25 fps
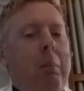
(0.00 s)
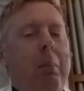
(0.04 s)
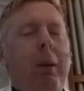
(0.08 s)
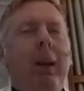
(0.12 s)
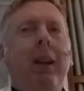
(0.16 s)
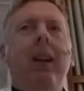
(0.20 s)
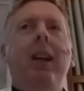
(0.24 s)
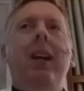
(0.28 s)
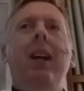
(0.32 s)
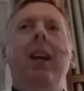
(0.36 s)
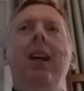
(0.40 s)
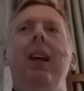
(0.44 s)

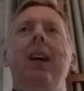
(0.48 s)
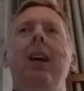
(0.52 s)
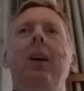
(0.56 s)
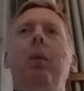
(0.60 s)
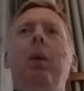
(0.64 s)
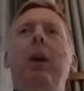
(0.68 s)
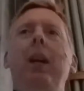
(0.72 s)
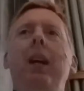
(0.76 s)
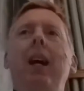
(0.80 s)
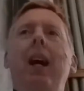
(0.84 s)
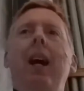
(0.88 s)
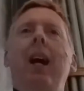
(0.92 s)
But here
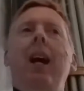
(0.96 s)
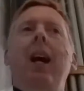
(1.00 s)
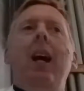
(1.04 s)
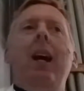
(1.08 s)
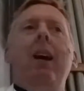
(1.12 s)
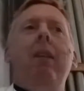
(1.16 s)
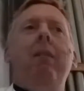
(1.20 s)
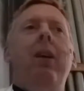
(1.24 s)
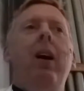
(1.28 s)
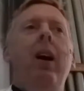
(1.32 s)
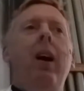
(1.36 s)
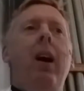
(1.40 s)
we
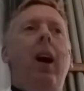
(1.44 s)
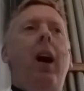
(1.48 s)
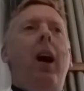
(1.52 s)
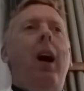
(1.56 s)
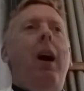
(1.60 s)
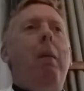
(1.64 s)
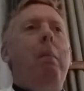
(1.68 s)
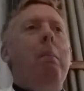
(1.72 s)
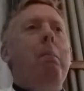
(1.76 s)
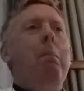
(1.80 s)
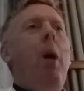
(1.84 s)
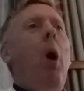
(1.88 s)
have
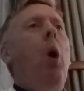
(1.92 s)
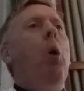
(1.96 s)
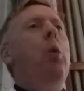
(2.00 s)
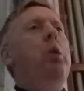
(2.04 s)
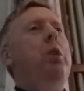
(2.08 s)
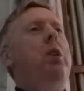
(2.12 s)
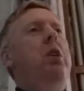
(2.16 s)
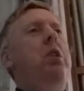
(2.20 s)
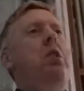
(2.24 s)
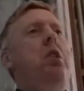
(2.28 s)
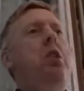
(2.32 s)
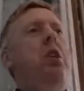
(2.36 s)
a
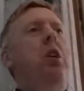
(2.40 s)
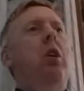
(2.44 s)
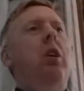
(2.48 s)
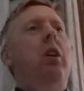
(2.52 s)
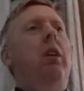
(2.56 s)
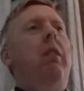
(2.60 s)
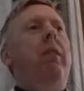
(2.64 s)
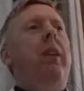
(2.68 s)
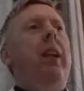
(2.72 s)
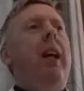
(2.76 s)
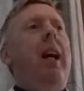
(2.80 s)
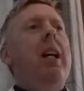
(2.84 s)
multitude
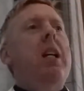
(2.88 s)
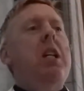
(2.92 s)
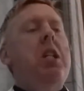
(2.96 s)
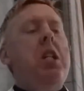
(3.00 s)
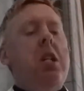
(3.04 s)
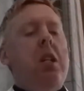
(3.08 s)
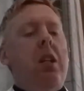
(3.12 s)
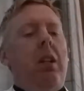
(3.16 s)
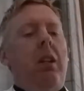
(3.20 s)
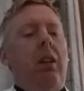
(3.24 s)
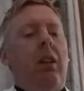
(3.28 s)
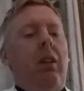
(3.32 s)
of
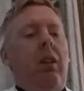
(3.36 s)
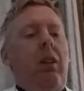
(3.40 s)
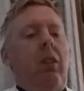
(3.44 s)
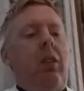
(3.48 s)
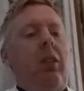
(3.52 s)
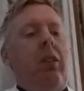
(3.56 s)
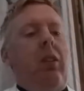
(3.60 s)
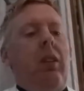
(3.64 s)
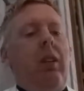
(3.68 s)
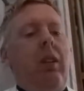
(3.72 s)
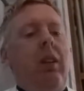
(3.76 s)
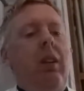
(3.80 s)

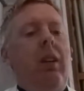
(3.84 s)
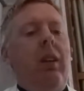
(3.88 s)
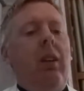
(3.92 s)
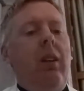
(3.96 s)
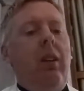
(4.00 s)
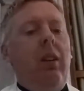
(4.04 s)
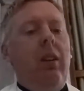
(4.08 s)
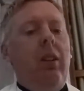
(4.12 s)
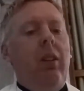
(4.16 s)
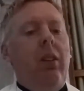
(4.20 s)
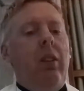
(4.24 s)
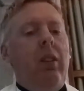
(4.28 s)
nations
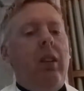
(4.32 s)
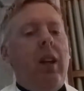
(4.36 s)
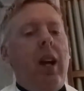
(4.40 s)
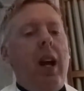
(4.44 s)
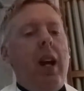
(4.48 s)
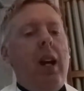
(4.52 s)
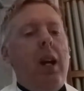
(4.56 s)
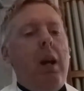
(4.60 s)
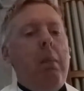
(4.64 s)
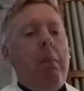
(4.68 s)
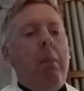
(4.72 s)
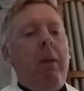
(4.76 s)

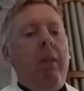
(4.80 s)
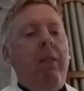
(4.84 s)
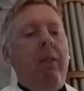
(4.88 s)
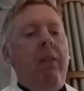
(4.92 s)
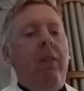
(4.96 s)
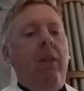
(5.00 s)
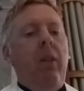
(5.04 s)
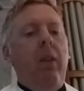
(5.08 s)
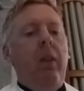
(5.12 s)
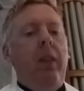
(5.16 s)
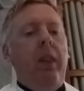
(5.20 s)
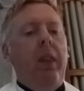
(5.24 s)
standing
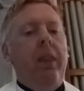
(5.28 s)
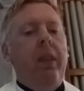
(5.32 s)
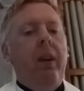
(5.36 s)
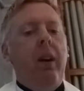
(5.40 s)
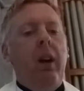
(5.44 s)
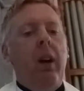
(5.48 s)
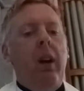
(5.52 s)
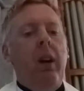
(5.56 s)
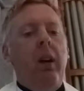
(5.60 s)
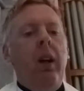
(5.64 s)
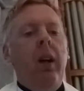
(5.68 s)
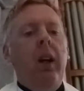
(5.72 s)
before the
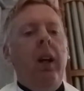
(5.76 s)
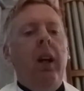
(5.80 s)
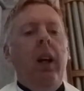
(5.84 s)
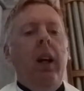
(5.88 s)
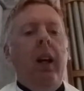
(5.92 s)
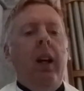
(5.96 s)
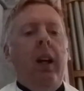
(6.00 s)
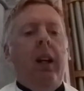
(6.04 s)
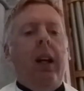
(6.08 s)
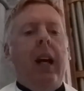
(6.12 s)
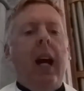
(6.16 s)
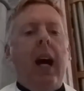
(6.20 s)
throne,
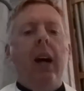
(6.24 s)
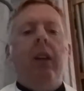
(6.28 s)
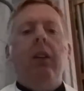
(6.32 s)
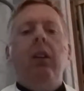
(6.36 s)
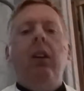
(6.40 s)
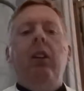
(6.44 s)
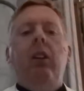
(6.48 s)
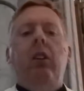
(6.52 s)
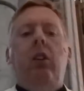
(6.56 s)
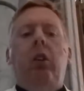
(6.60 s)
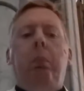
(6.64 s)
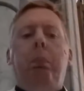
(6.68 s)

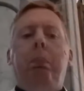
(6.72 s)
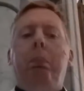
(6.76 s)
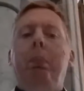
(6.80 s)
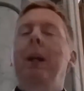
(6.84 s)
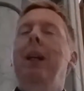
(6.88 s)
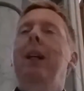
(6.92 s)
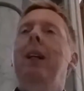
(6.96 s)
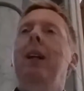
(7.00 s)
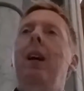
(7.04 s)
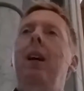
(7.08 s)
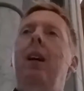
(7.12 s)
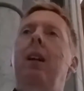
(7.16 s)
countless
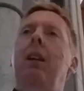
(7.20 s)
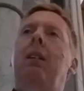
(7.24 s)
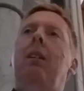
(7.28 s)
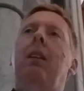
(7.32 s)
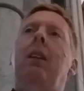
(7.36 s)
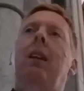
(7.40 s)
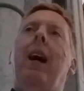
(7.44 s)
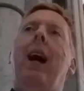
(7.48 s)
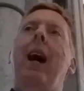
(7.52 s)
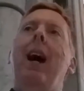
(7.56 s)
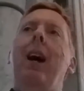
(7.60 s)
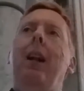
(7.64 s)
beings
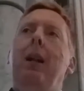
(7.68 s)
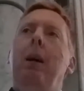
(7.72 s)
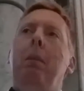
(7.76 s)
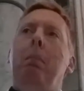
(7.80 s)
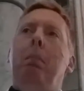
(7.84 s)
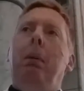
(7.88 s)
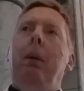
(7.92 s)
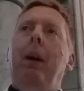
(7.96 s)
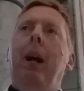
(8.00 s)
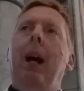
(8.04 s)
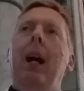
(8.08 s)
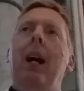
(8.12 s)
in utter
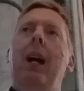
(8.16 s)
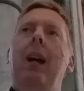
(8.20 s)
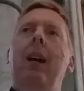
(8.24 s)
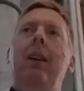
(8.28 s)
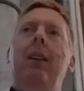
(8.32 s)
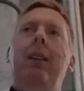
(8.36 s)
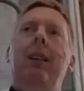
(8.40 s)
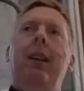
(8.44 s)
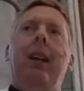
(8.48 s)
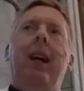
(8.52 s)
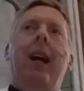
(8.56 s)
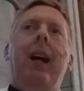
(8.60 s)

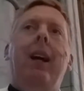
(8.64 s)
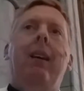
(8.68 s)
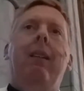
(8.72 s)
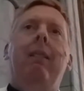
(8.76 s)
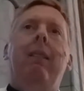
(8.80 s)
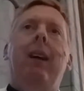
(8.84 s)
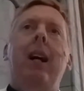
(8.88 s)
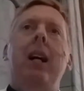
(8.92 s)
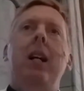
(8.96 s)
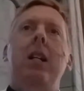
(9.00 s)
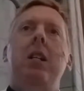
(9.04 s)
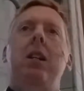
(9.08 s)
praise and
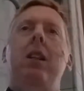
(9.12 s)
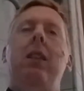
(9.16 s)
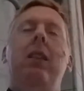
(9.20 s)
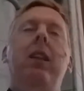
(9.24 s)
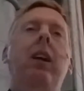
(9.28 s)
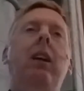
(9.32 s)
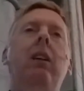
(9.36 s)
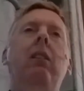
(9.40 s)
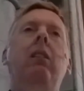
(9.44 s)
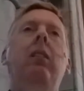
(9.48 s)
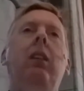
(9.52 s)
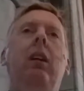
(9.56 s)
adoration.
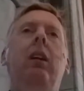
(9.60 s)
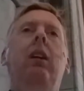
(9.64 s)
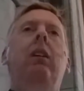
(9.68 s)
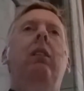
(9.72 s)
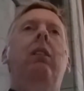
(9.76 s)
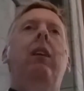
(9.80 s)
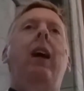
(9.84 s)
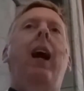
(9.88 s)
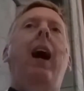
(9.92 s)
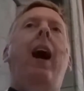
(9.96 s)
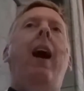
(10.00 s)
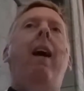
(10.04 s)
This
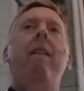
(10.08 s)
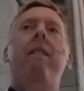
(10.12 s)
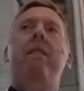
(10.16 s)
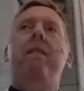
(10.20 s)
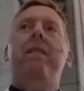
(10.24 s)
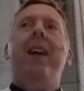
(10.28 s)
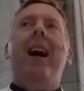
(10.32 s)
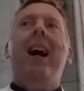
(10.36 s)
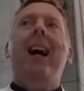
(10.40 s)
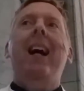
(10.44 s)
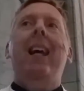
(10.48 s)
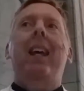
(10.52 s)
is
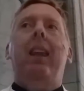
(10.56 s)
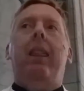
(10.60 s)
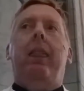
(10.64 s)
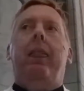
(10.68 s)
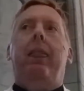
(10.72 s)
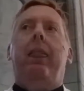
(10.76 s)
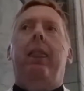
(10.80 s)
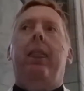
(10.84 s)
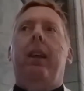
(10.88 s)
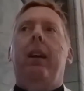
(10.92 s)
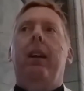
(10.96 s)
our faith.